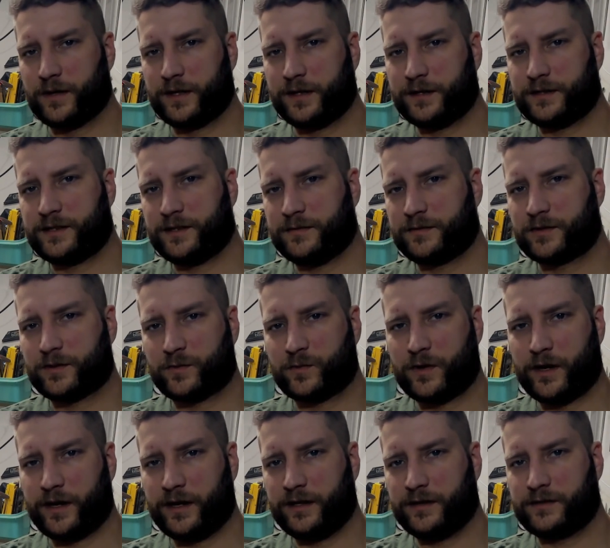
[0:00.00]
and it seems to
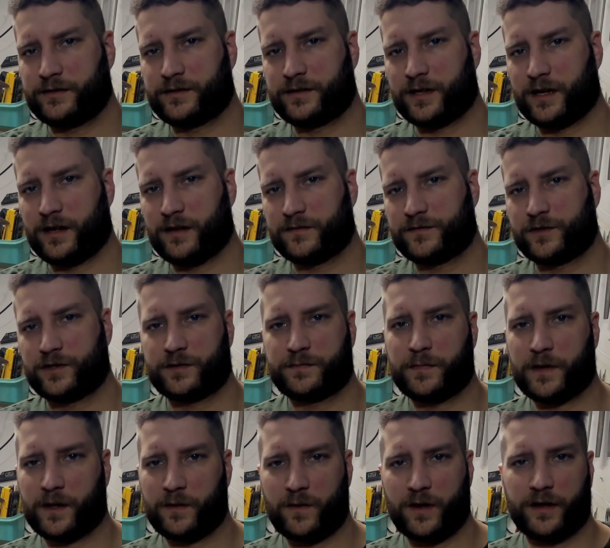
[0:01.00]
right itself just
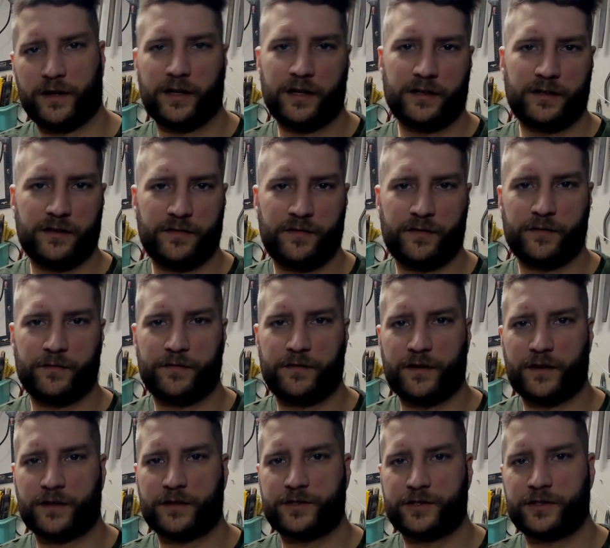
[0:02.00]
by running a different
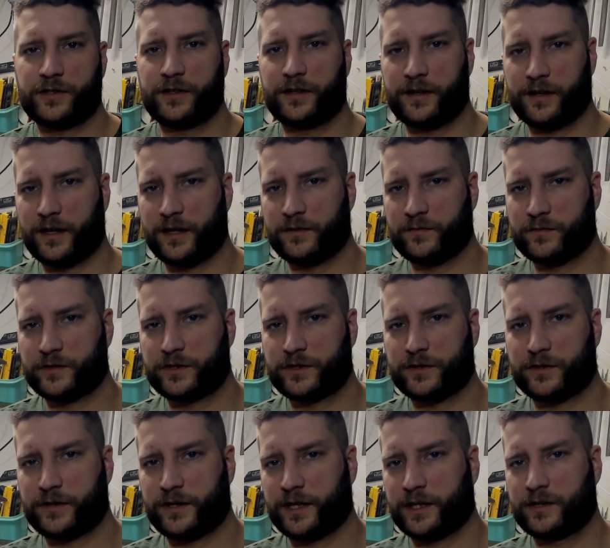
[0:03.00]
function and then
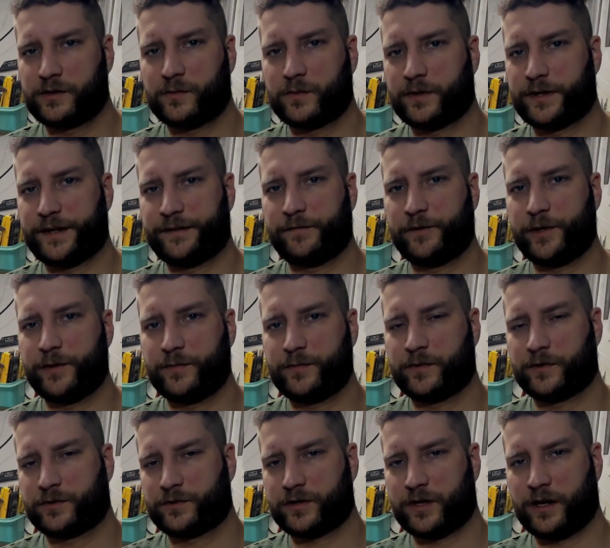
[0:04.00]
returning to whatever you
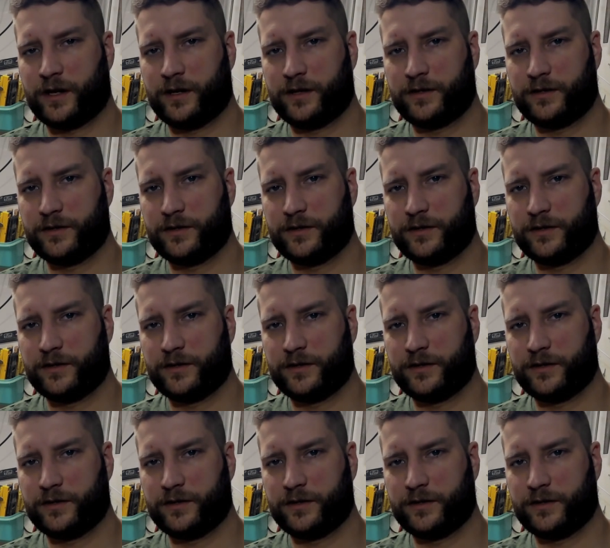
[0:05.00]
were trying to